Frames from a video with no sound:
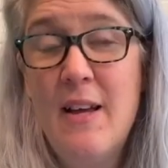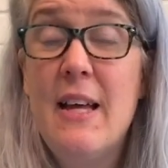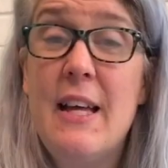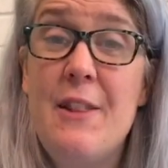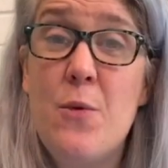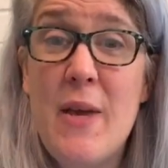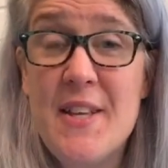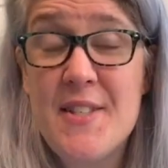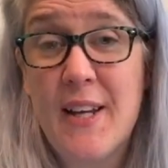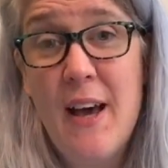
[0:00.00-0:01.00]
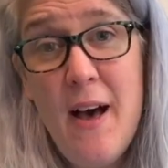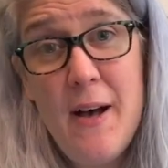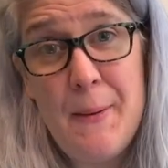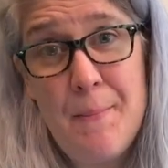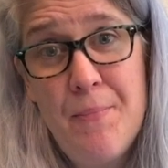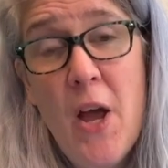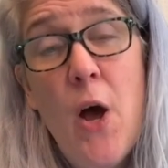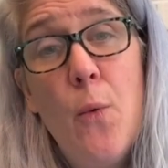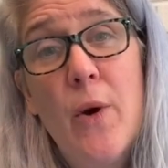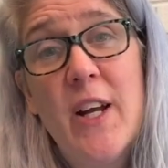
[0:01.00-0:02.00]
In the weeks to come,
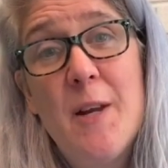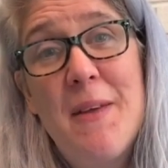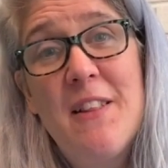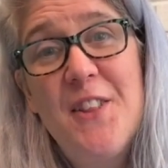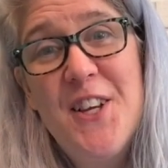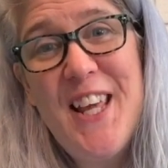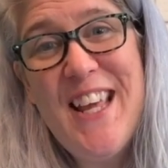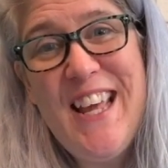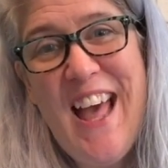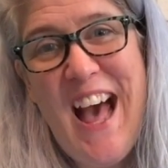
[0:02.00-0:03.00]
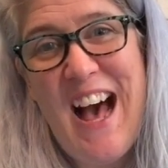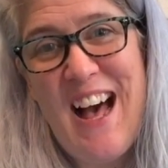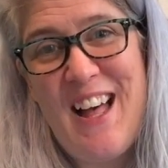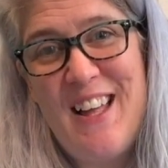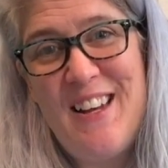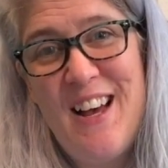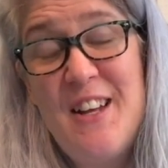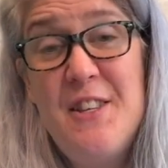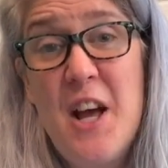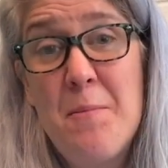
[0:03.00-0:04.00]
we're going to be looking at a
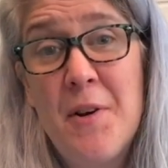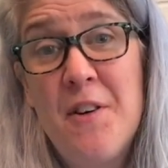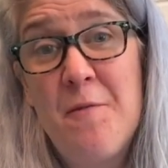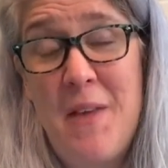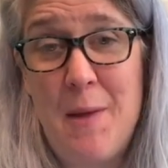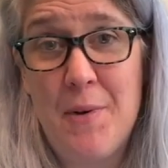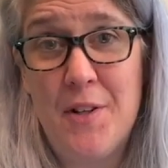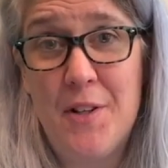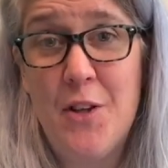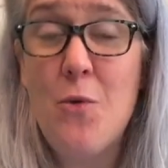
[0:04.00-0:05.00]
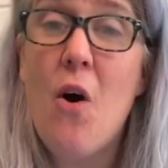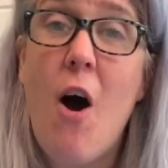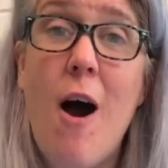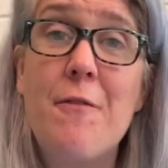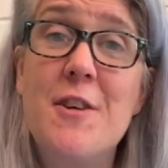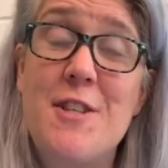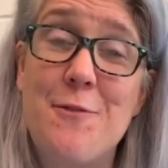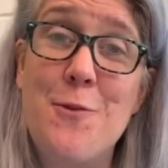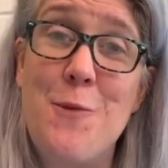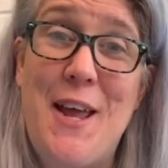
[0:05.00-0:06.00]
number of people who offer
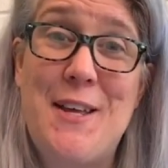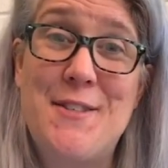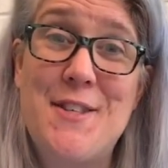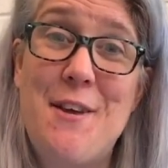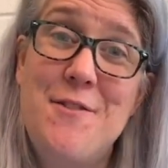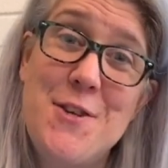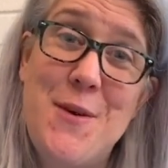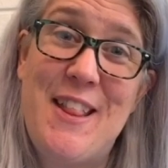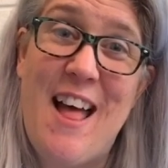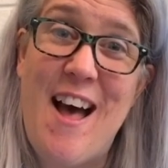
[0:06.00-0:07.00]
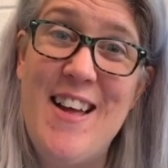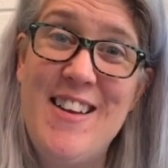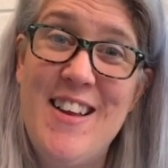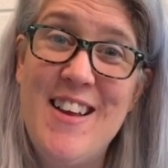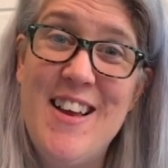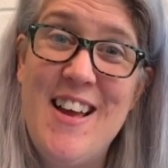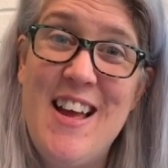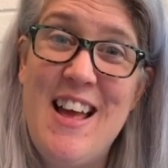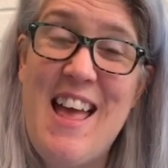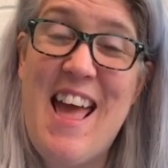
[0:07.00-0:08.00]
different ways of doing that.
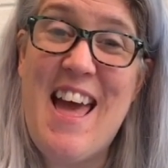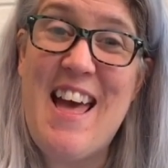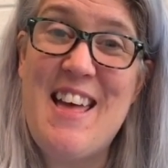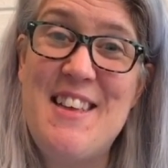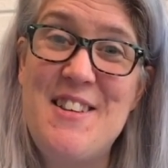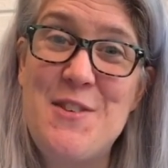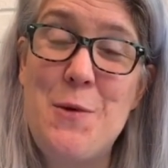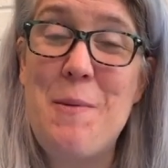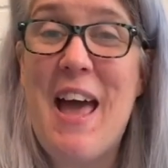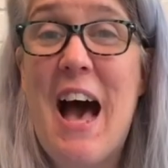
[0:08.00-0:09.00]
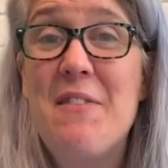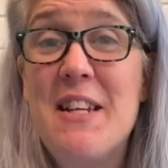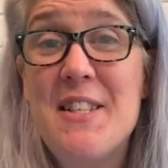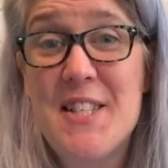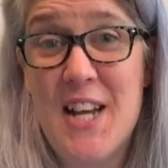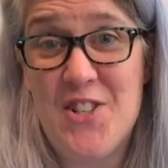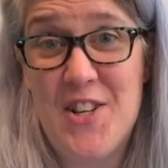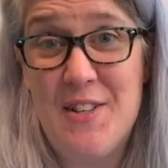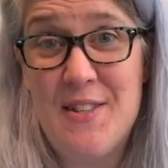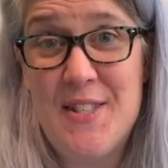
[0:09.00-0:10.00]
And we'll be having
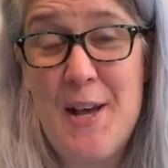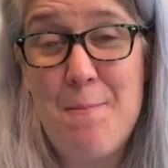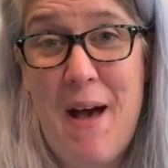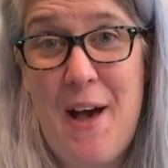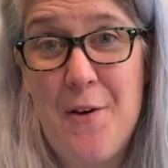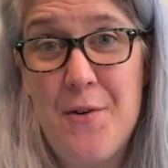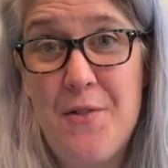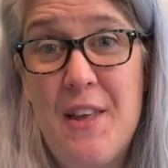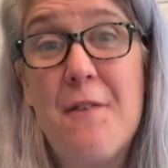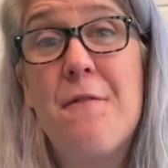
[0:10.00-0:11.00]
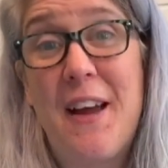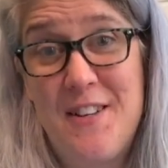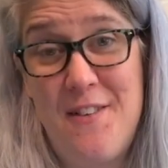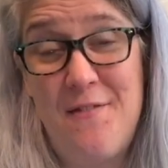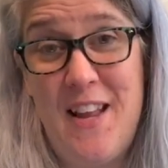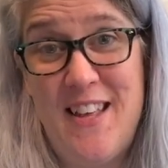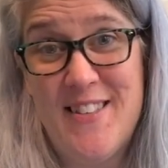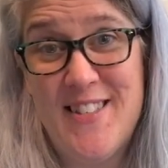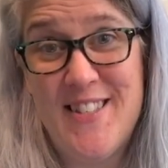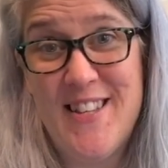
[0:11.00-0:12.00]
discussions about the
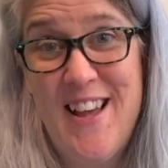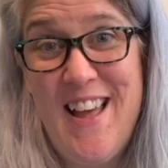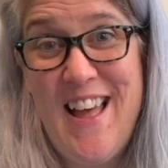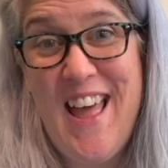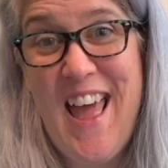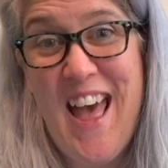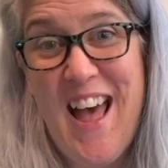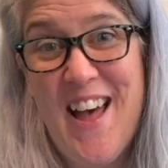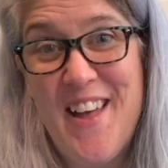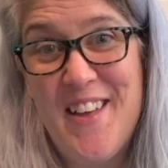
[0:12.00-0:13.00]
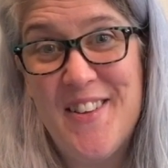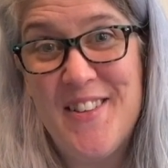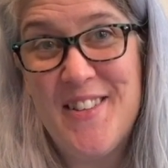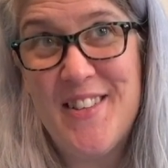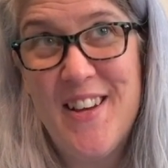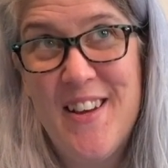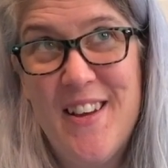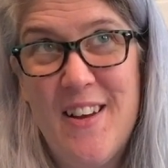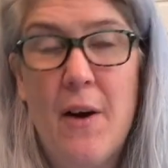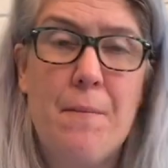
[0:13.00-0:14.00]
effectiveness
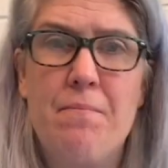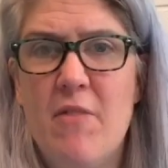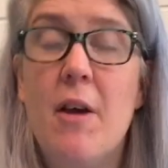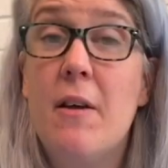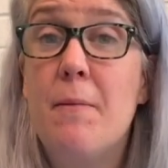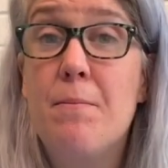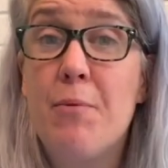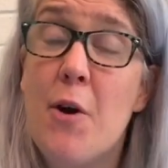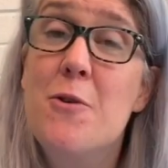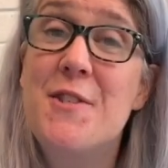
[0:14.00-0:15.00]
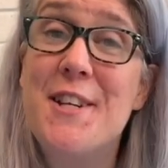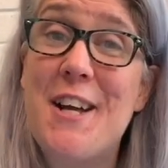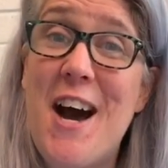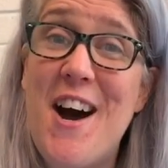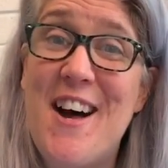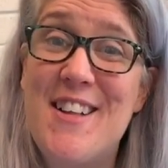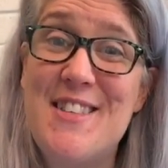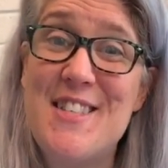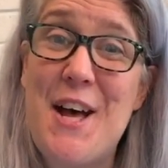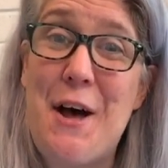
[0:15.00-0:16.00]
or the pros and
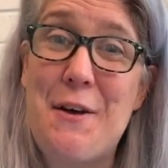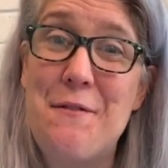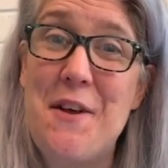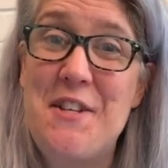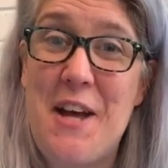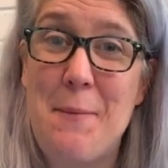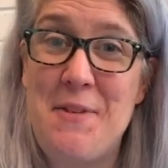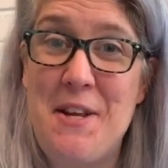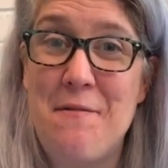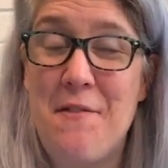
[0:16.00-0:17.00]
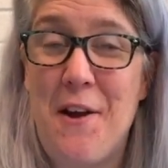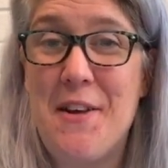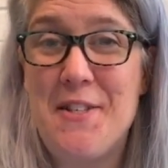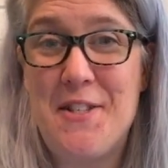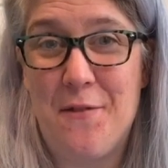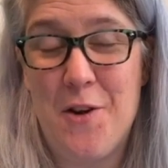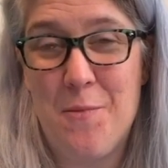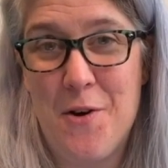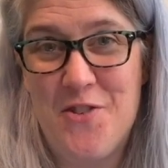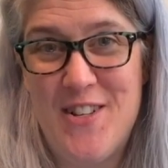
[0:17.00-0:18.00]
cons of adopting various different
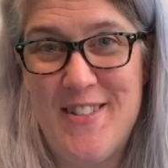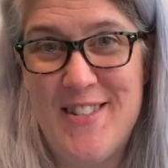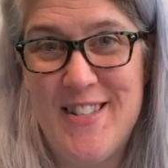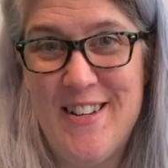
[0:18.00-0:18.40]
approaches.